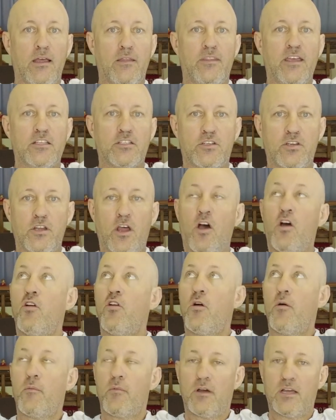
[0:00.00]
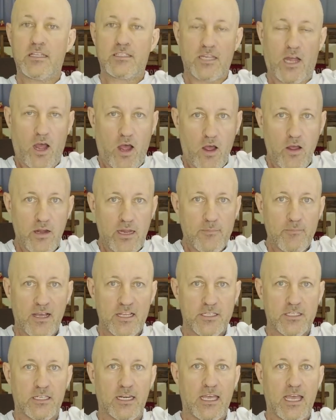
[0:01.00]
It's only
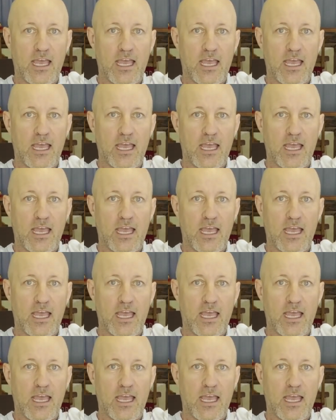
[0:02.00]
muscular